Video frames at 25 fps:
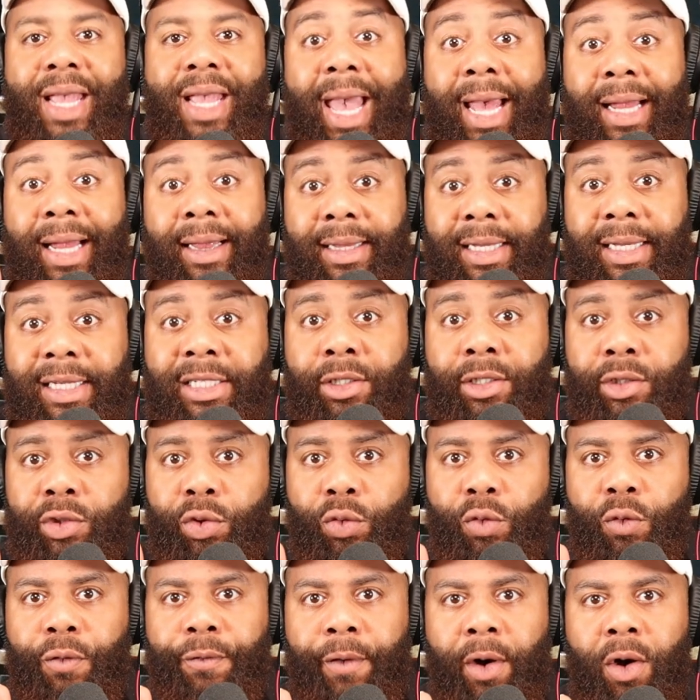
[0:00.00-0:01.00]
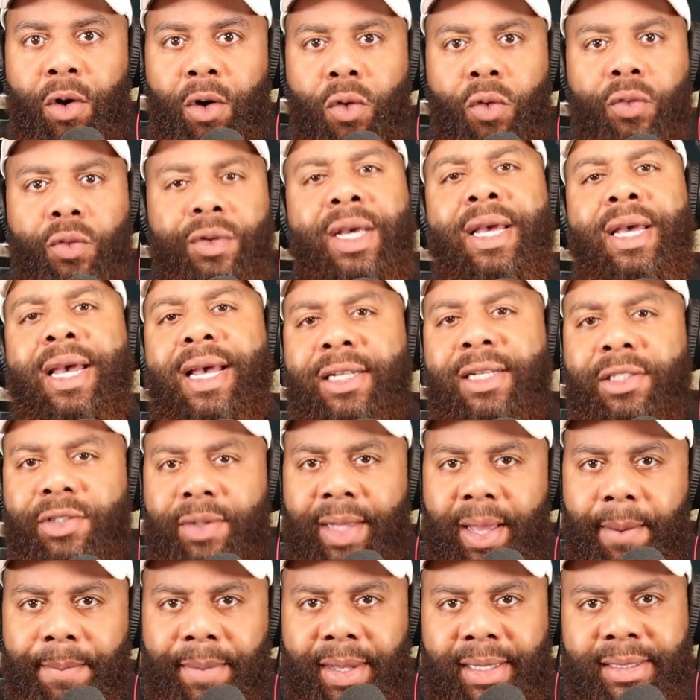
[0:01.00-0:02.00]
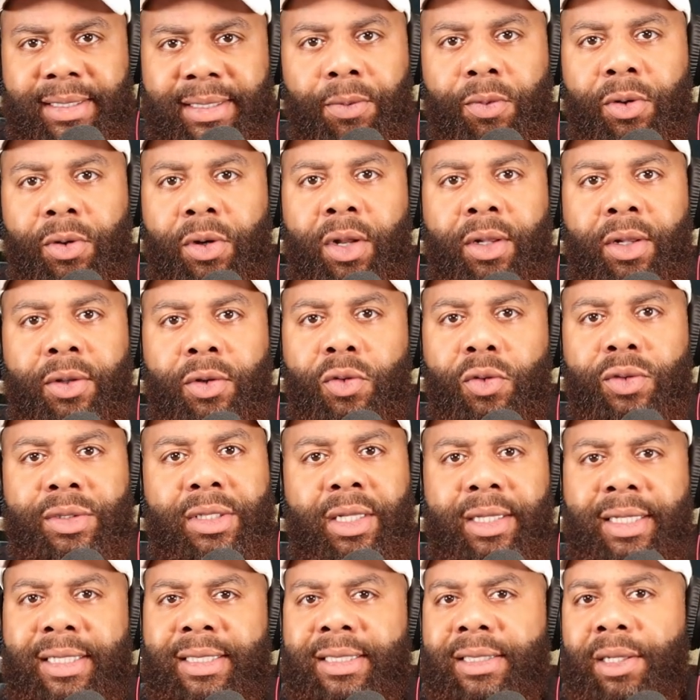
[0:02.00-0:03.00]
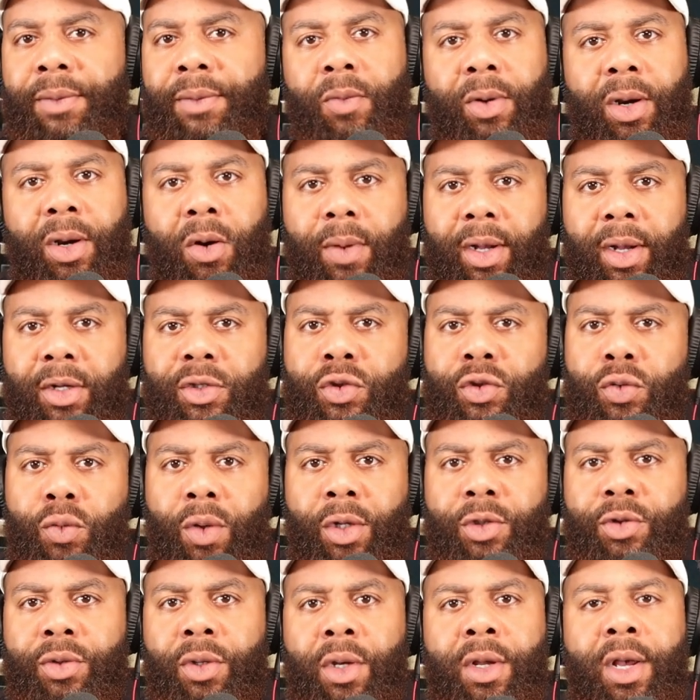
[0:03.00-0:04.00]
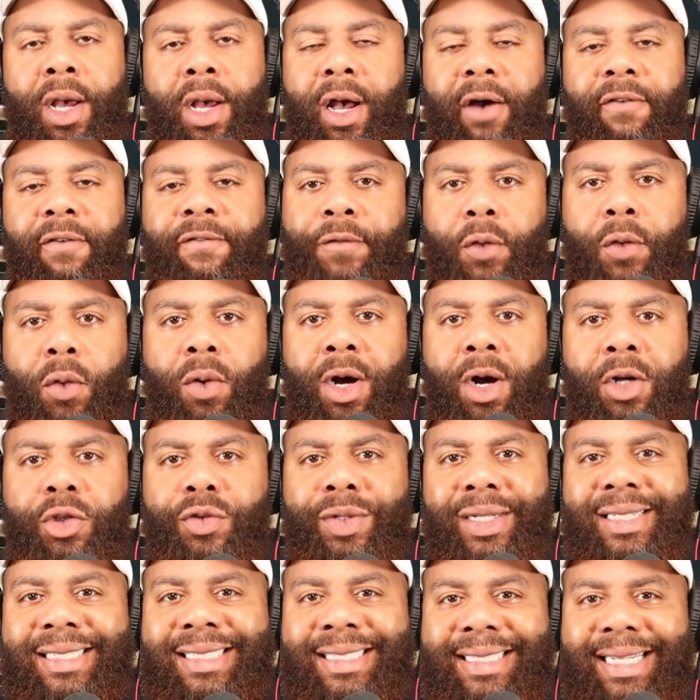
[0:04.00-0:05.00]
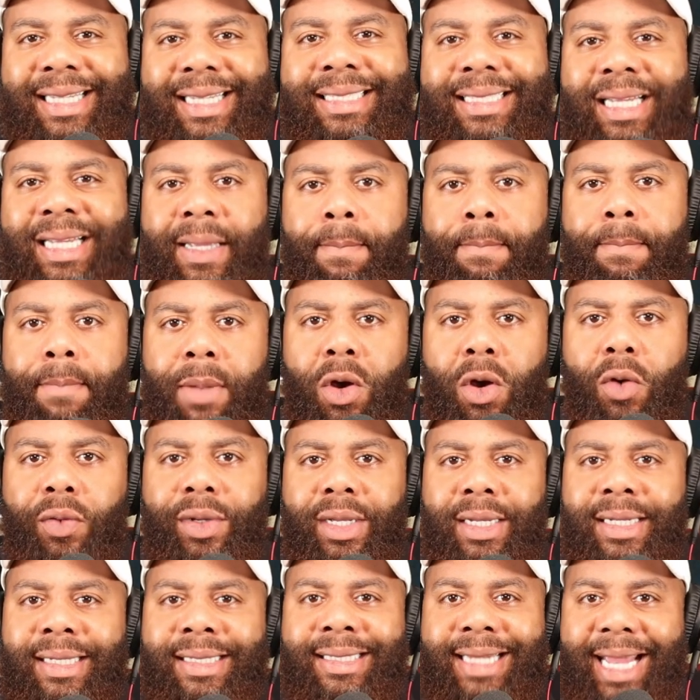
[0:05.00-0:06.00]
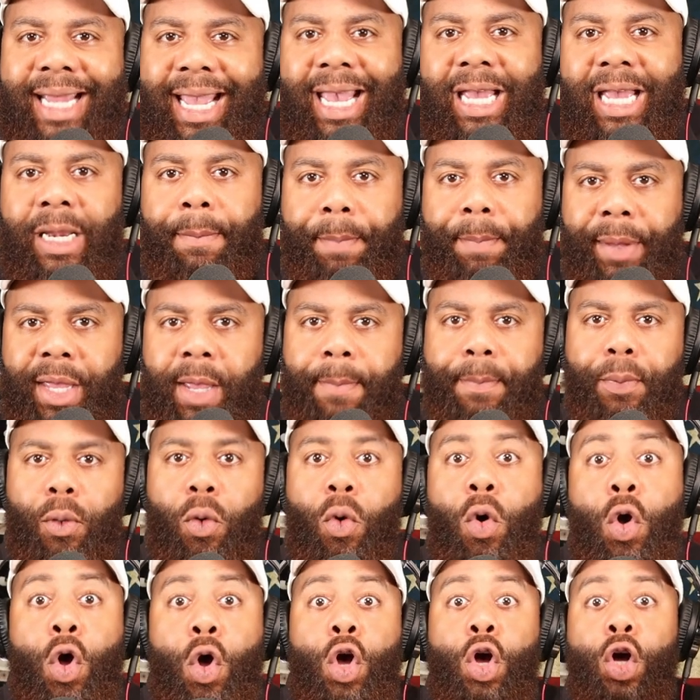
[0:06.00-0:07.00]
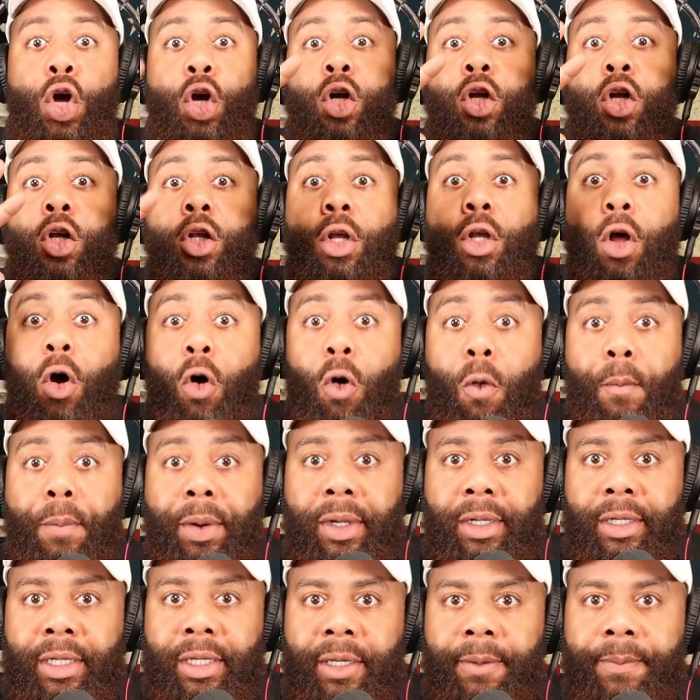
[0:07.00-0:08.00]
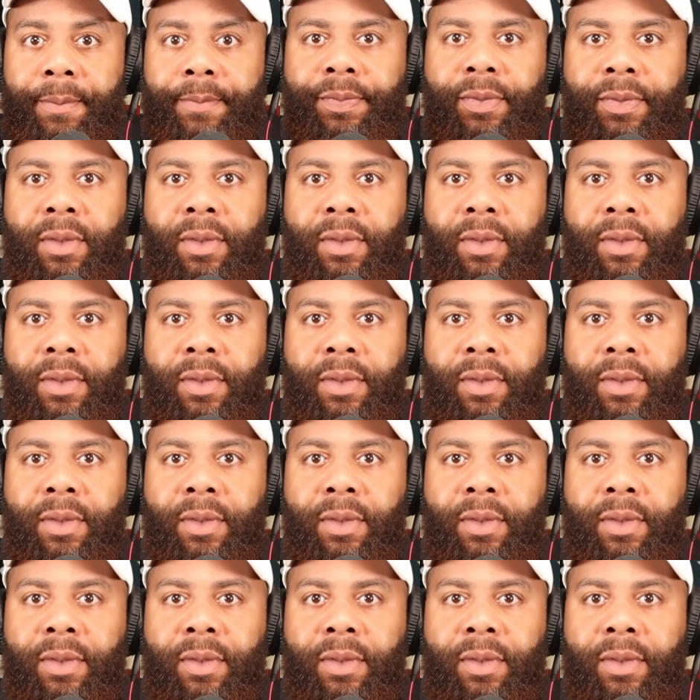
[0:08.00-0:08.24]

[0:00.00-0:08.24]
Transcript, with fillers: At least twofold. And so that means that we're going to lose at least somewhere around two hundred, uh, four hundred sixty million dead people globally